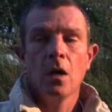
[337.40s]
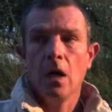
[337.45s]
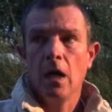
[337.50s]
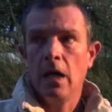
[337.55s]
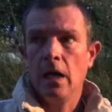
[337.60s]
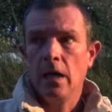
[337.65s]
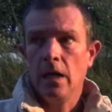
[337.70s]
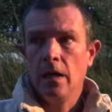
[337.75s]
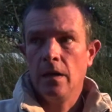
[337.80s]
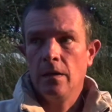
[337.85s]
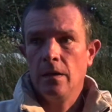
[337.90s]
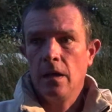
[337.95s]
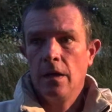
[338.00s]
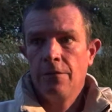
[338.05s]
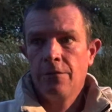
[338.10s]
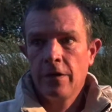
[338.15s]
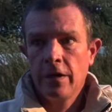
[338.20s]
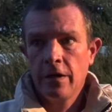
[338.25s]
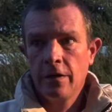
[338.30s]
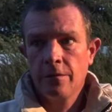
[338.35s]
A
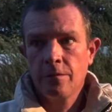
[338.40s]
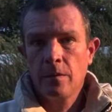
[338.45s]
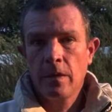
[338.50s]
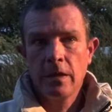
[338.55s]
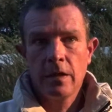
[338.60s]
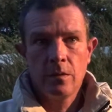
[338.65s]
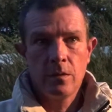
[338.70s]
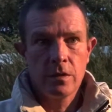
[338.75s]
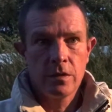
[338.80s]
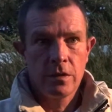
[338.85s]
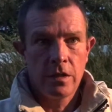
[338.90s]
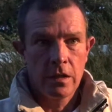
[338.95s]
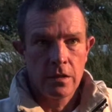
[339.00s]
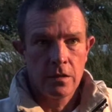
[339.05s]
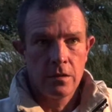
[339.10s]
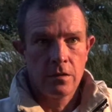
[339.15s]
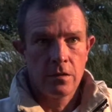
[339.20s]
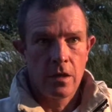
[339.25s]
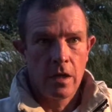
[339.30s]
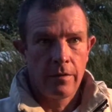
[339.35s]
friend of mine, he was
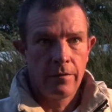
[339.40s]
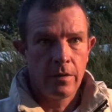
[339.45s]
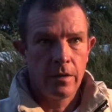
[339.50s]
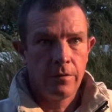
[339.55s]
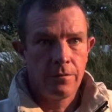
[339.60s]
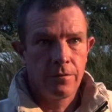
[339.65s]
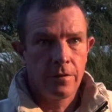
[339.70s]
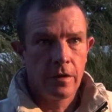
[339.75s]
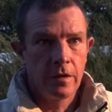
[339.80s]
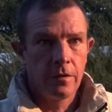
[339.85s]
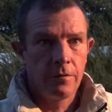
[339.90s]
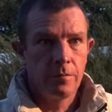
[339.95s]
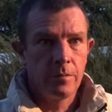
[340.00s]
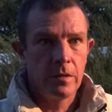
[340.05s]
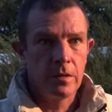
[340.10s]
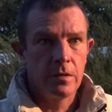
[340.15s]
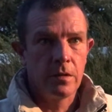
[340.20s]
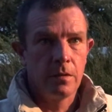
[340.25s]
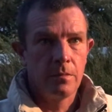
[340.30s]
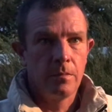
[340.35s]
just driving in front of
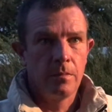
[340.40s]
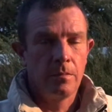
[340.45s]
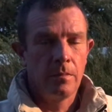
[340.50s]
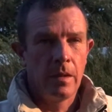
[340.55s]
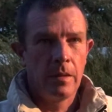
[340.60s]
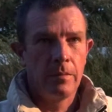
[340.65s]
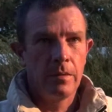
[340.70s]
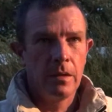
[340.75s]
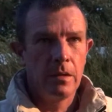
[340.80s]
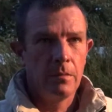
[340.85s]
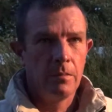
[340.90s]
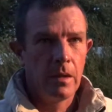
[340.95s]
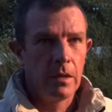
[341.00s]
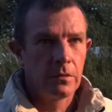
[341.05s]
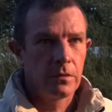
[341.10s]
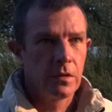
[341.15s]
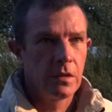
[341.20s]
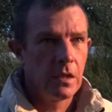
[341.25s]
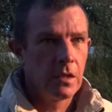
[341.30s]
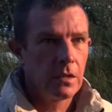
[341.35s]
me, maybe
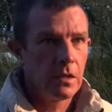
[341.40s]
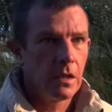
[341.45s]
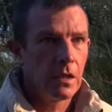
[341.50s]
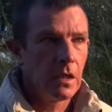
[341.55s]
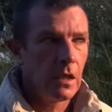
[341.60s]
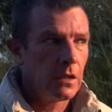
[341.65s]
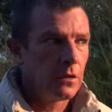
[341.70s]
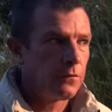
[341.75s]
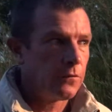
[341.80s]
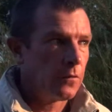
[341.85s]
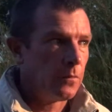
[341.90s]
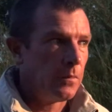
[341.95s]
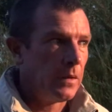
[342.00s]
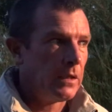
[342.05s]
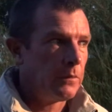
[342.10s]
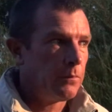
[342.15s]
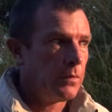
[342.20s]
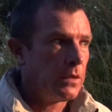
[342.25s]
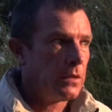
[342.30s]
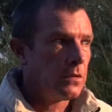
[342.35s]
about 60 km from
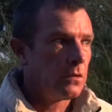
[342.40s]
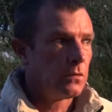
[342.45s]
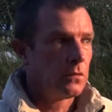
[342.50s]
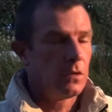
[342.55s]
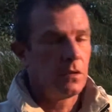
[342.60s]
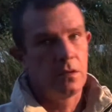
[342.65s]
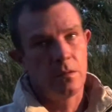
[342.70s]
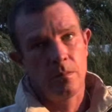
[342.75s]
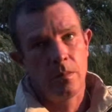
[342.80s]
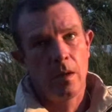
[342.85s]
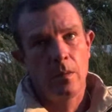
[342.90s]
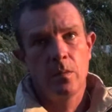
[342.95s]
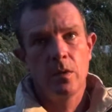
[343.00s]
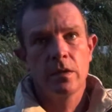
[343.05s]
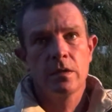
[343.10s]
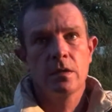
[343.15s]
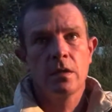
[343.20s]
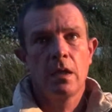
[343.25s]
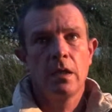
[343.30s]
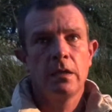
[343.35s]
Beitbridge on the
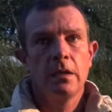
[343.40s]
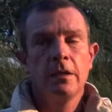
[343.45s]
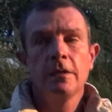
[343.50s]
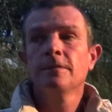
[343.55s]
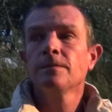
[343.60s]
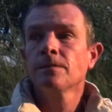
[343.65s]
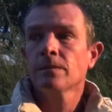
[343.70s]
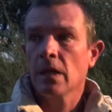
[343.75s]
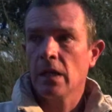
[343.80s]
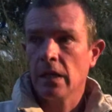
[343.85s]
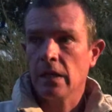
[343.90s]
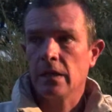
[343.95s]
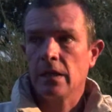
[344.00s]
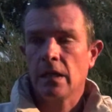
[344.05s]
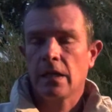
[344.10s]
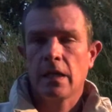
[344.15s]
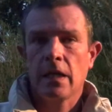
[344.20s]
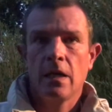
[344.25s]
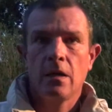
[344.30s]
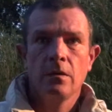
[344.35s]
Zimbabwean side. He hit a
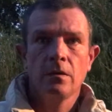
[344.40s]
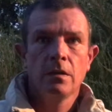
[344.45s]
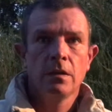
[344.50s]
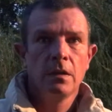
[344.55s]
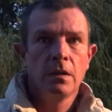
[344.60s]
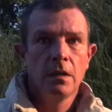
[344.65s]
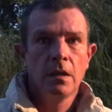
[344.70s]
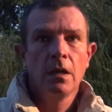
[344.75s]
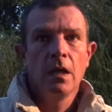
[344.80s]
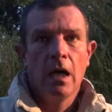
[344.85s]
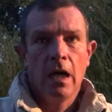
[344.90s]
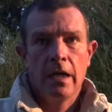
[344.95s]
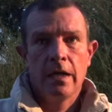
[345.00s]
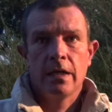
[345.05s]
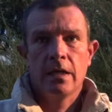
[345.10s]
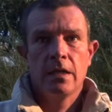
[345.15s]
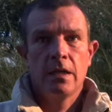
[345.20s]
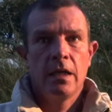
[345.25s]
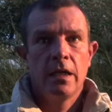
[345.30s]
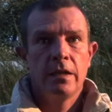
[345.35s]
cow,
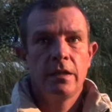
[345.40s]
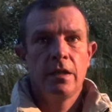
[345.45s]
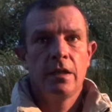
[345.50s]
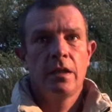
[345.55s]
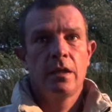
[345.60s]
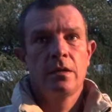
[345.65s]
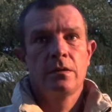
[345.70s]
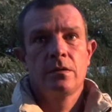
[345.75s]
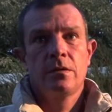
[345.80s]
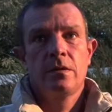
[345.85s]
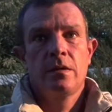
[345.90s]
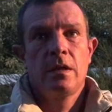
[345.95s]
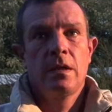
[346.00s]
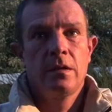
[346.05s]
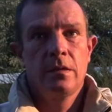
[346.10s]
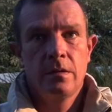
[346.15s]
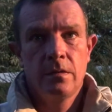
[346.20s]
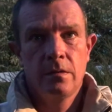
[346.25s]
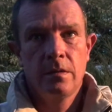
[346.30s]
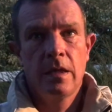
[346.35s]
180,000
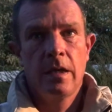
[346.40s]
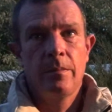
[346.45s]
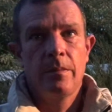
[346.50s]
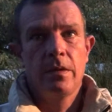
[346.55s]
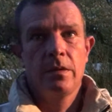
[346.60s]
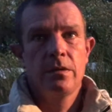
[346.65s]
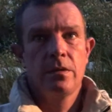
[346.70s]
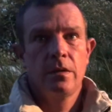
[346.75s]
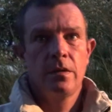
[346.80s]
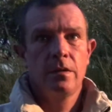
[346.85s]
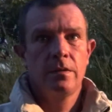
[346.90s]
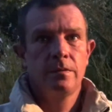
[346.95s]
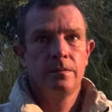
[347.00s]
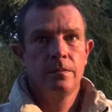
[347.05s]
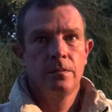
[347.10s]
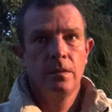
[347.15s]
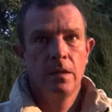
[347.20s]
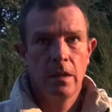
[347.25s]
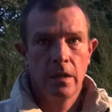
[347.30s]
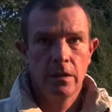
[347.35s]
rand damage.
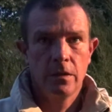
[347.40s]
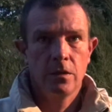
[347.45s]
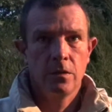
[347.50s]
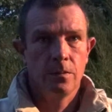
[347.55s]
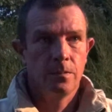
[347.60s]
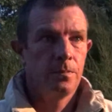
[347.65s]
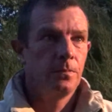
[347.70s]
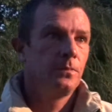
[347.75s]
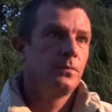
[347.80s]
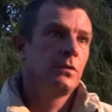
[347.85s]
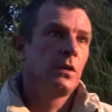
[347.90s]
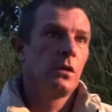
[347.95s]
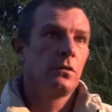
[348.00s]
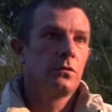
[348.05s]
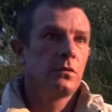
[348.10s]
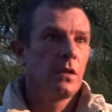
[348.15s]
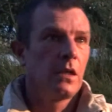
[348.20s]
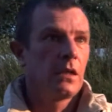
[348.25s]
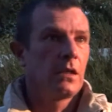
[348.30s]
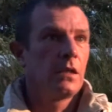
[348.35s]
To tow
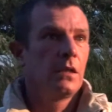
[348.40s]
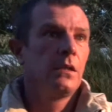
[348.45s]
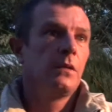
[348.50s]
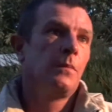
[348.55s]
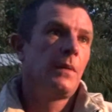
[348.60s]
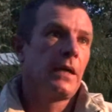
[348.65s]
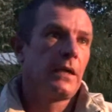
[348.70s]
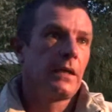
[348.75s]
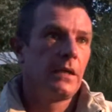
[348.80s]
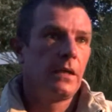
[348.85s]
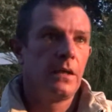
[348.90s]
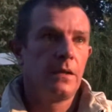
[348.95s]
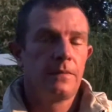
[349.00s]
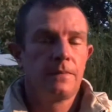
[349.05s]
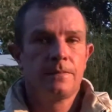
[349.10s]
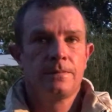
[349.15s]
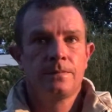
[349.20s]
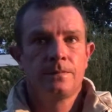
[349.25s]
truck it back here.